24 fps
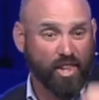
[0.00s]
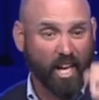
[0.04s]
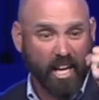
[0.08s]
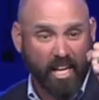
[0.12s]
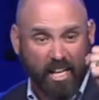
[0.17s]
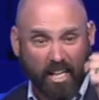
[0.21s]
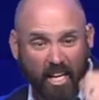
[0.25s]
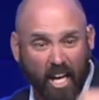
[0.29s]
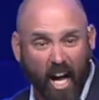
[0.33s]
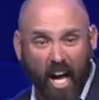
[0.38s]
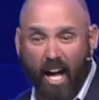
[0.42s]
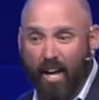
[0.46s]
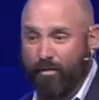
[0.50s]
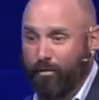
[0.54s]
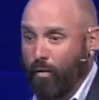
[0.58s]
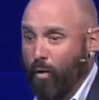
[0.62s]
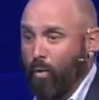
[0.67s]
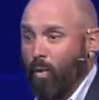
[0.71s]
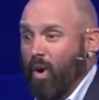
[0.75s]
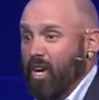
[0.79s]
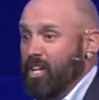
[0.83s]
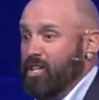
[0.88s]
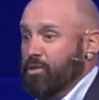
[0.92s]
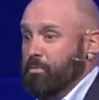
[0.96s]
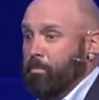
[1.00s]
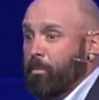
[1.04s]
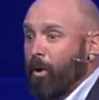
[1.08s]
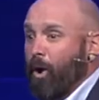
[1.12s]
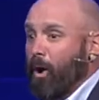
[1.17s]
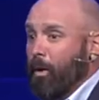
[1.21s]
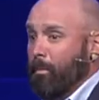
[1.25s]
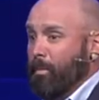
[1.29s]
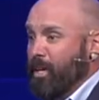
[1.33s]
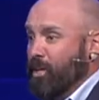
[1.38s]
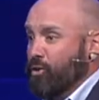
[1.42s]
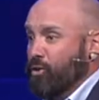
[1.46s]
thank God for what He's
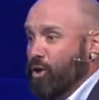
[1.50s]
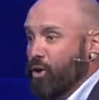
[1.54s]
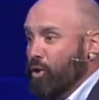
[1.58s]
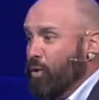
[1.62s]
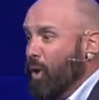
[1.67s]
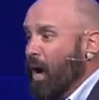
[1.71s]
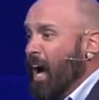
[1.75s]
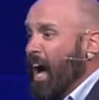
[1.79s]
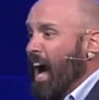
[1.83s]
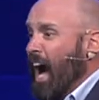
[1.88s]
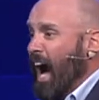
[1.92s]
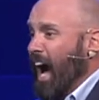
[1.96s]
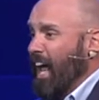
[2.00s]
brought me through.